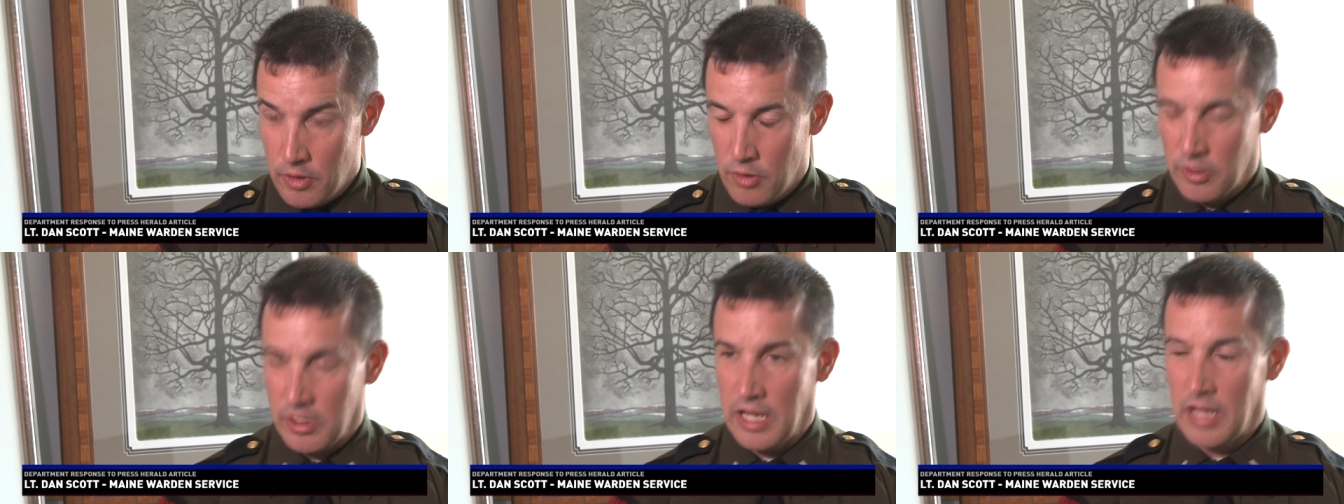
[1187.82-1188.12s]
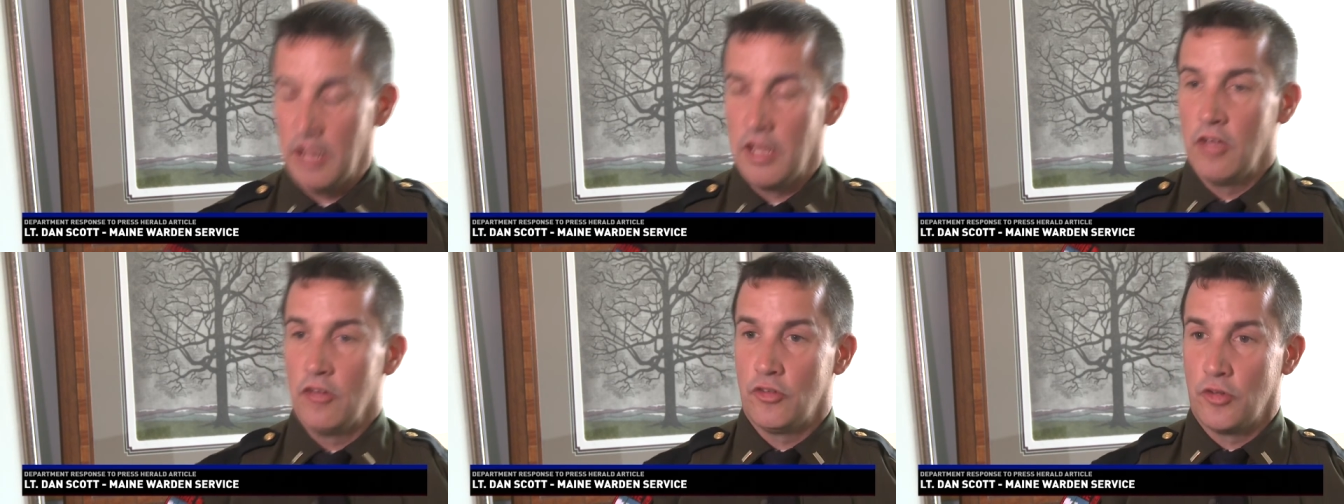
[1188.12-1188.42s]

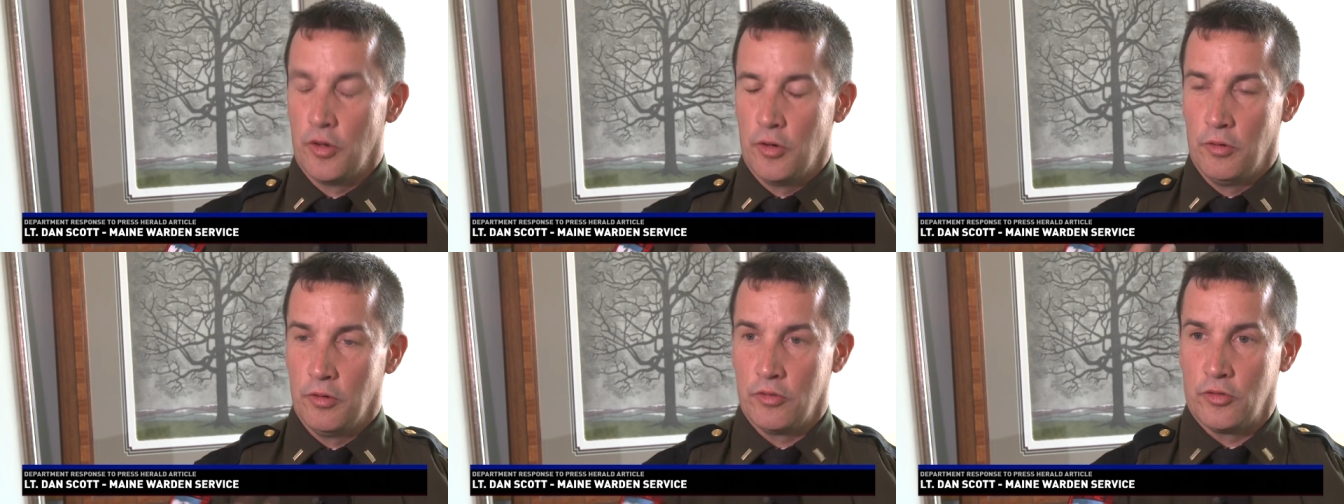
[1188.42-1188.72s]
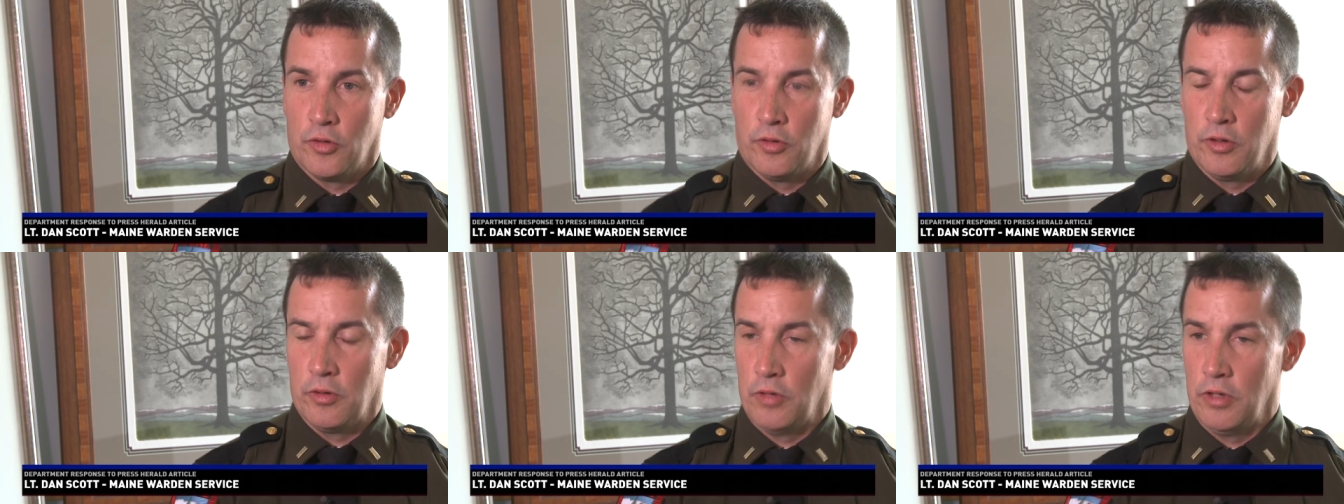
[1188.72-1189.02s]
Okay, so,
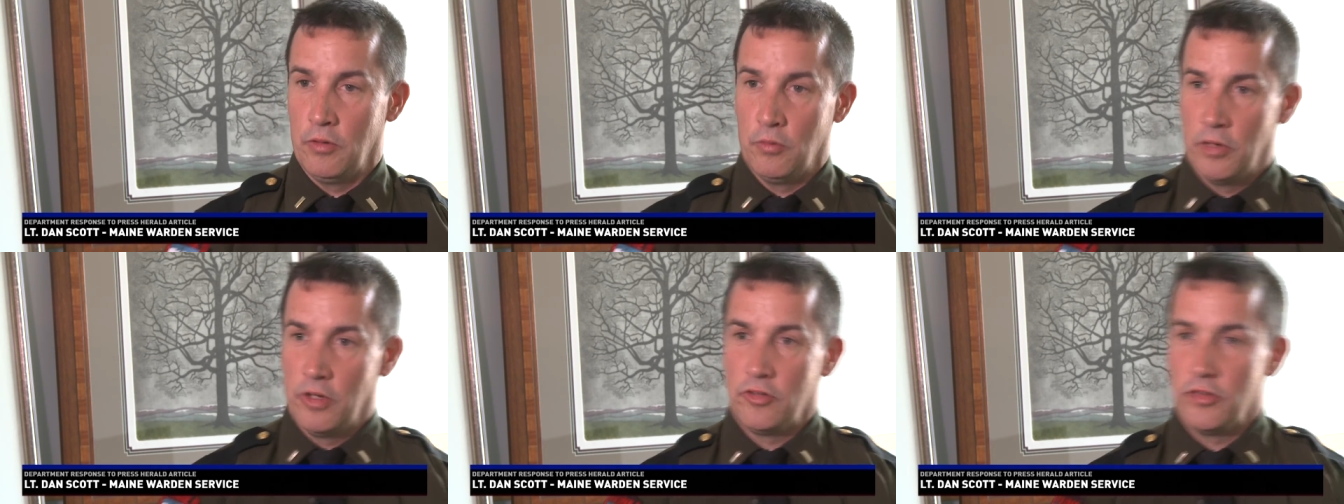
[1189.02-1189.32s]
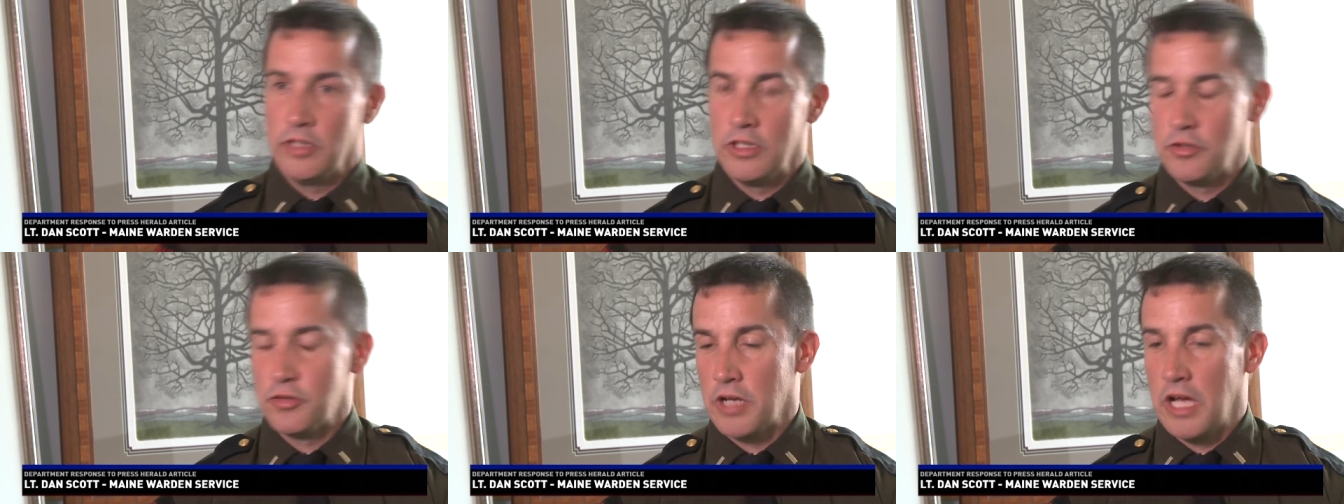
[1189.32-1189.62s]
so it, it
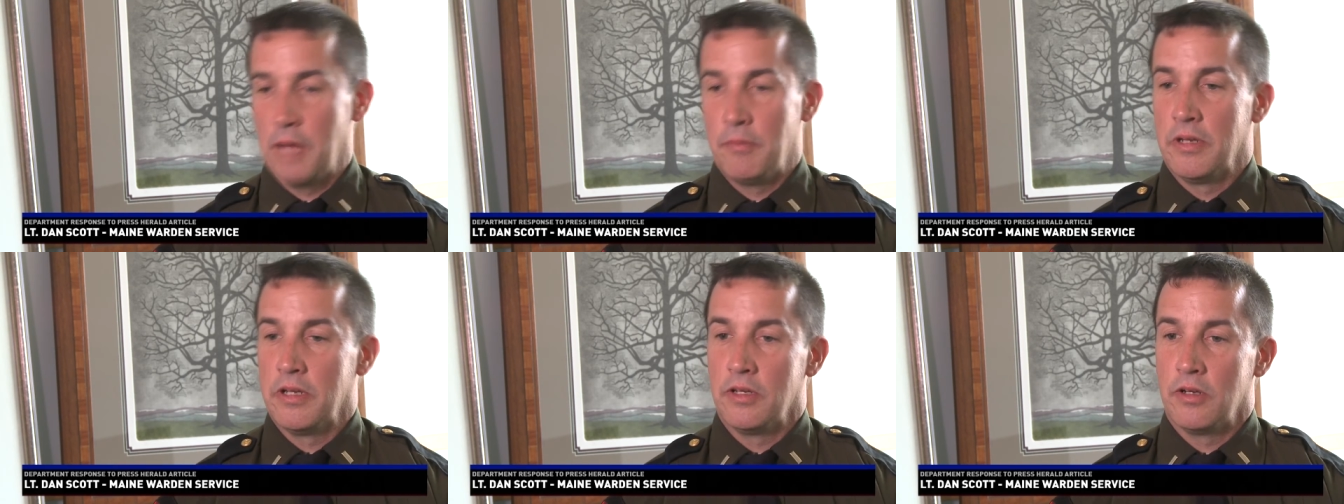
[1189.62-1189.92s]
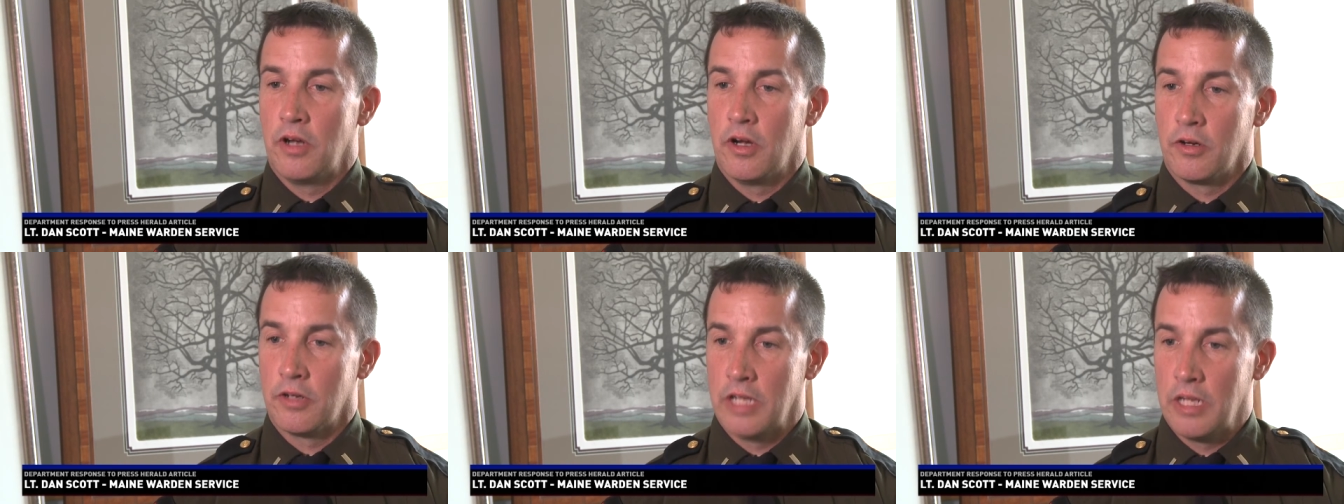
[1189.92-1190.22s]
wasn't entrapment.
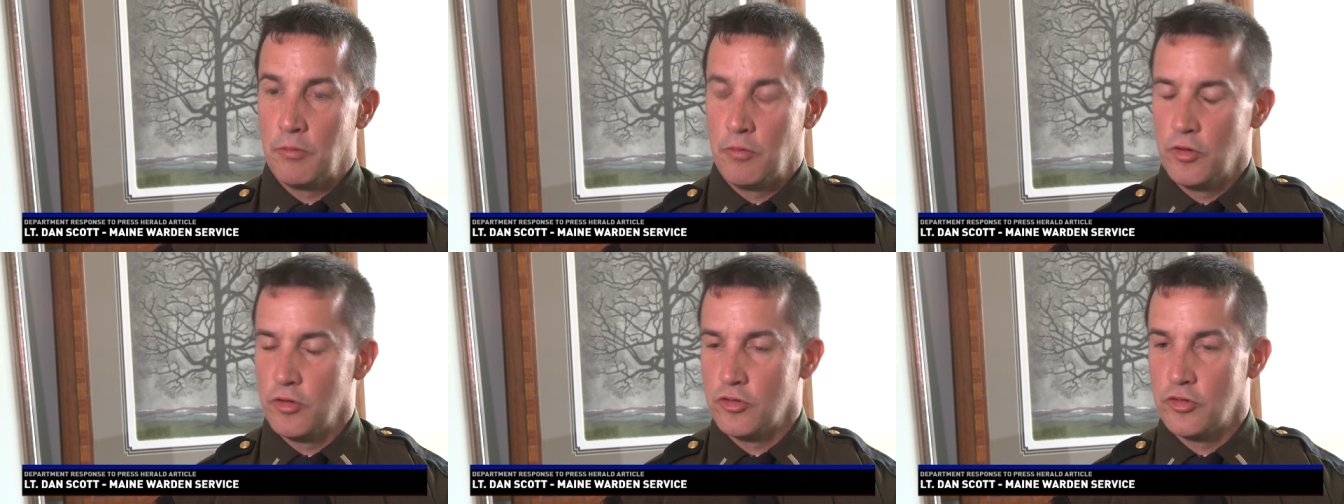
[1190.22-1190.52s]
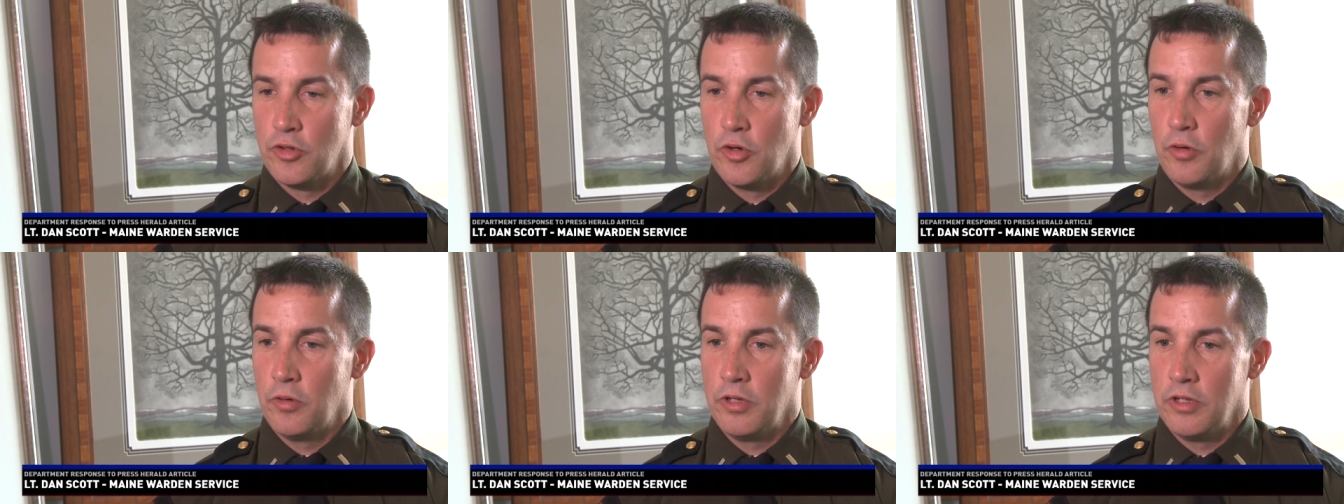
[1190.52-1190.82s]
Our game wardens
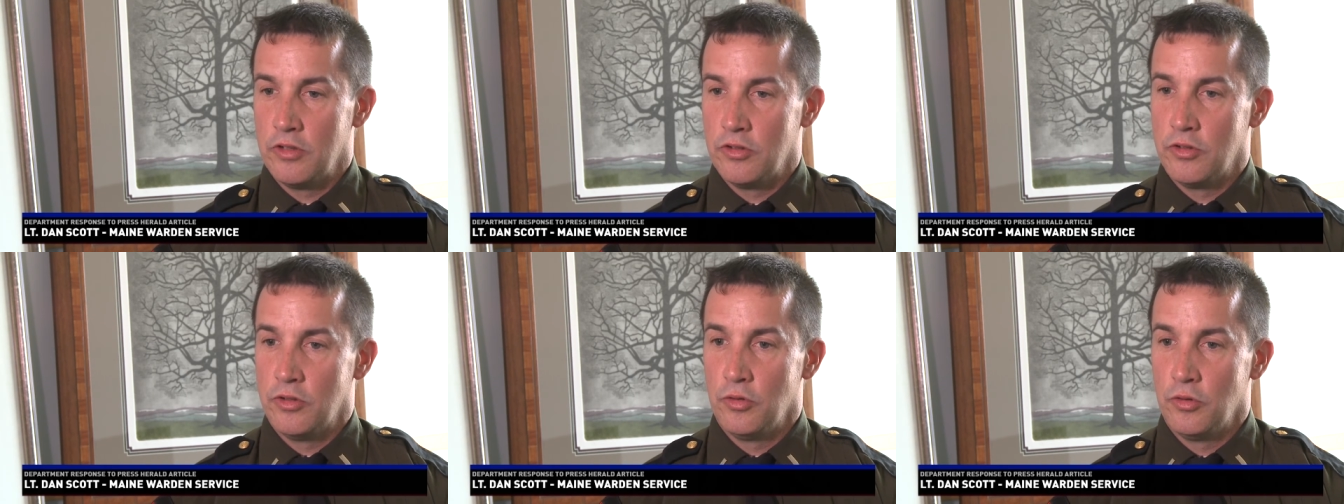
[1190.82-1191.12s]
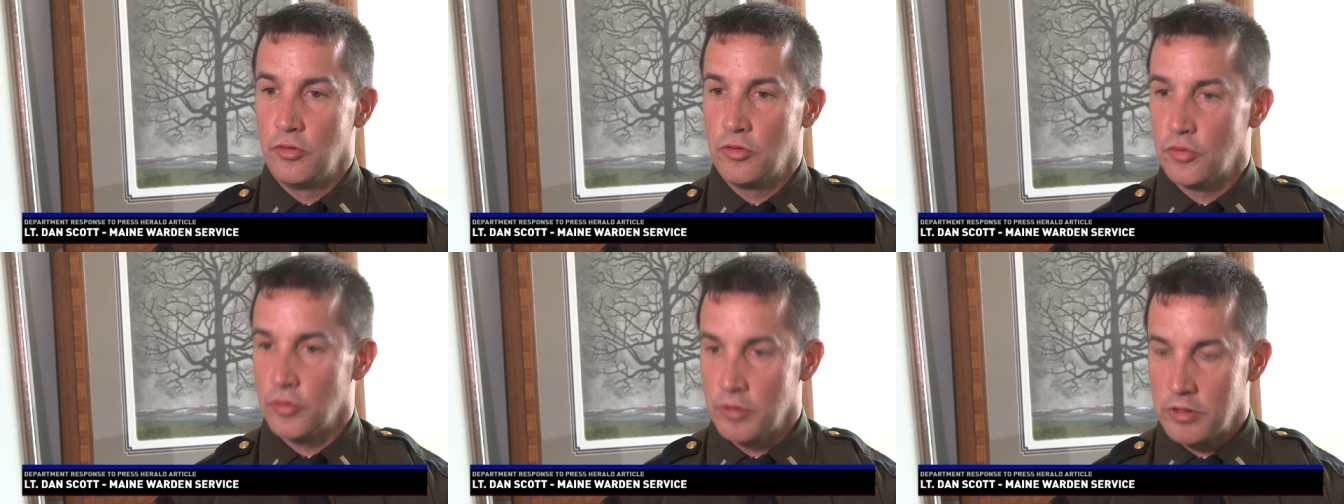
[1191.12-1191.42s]
don't
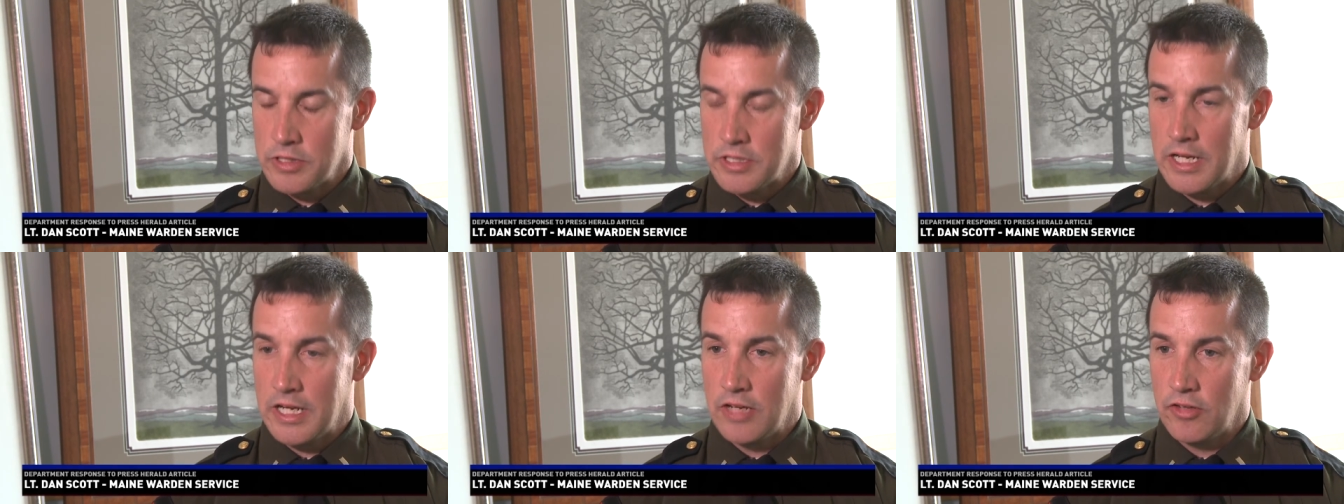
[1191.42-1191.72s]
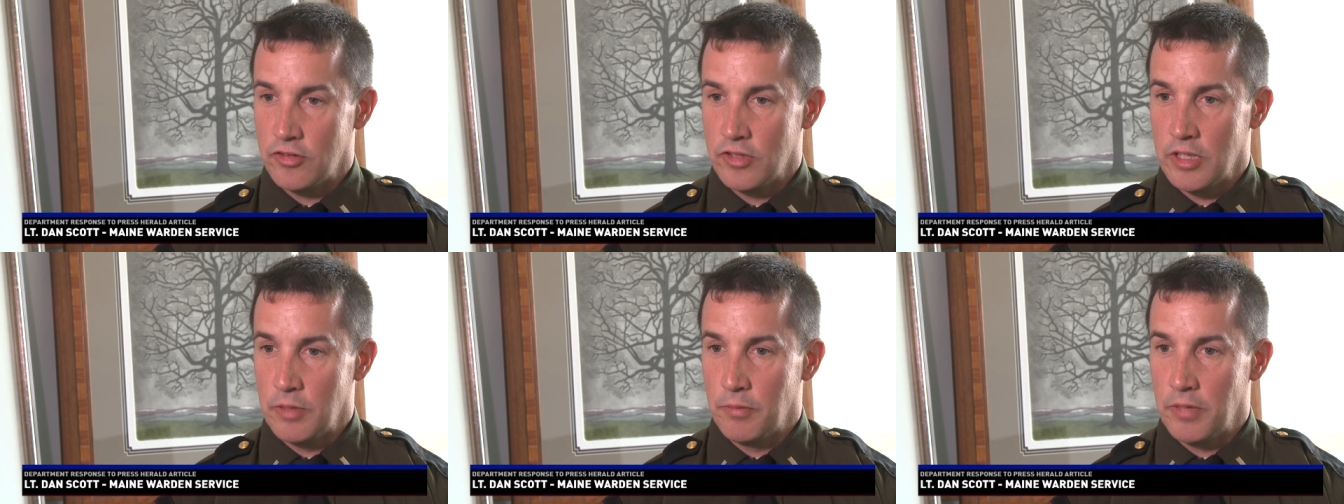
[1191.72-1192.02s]
induce or
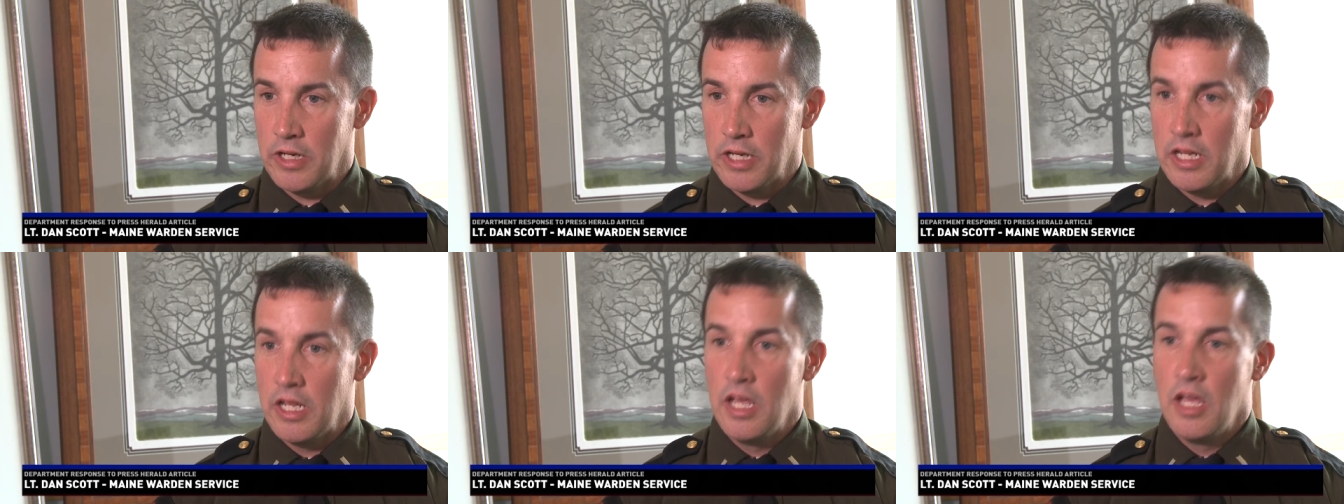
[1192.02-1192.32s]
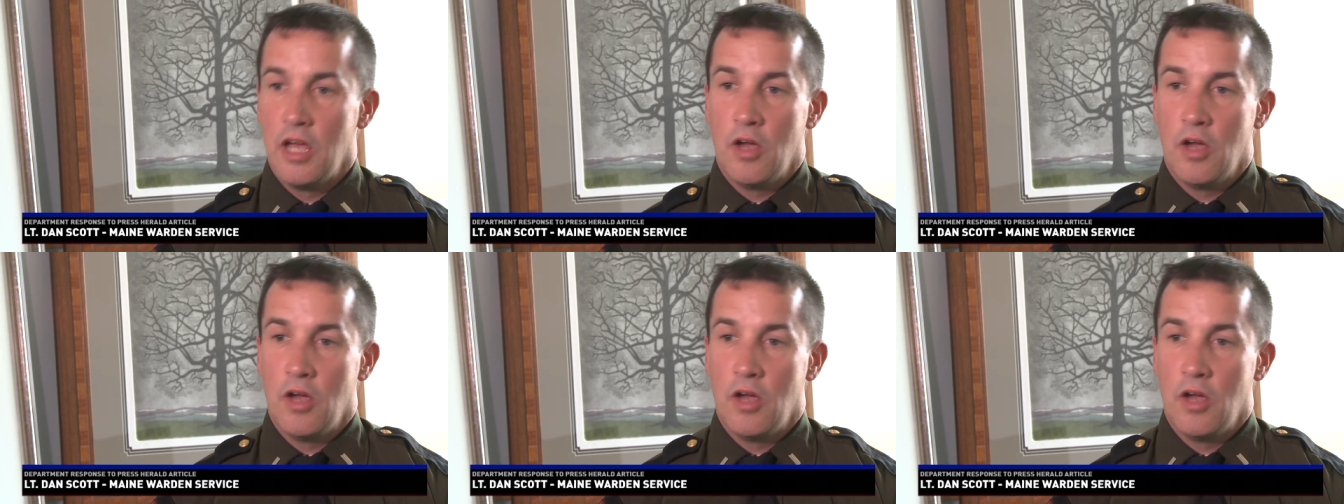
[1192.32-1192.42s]
entice anybody.